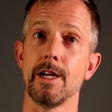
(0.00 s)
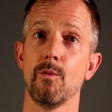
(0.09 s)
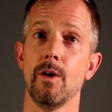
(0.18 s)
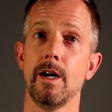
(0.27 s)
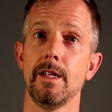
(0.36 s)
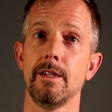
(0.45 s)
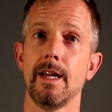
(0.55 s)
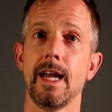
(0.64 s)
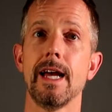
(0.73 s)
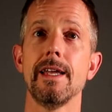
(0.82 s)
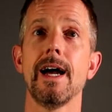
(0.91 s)
out what
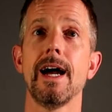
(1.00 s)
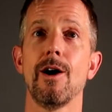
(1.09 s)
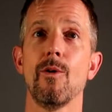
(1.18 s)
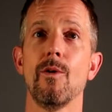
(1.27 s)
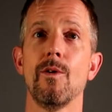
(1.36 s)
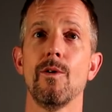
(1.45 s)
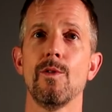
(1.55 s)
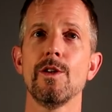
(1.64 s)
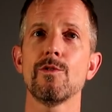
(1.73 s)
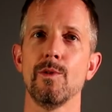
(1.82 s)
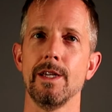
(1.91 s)
and how
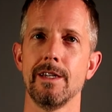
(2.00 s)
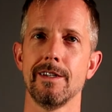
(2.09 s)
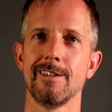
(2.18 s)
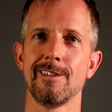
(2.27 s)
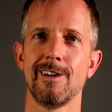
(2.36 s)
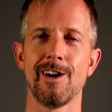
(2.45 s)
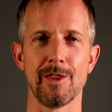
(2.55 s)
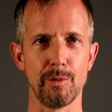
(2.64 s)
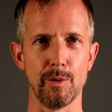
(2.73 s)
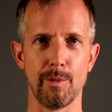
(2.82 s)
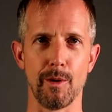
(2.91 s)
this week on the
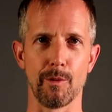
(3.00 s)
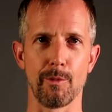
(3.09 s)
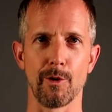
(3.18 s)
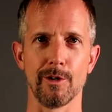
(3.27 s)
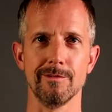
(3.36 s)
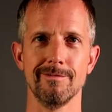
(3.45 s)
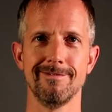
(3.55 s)
Blue Ball Report.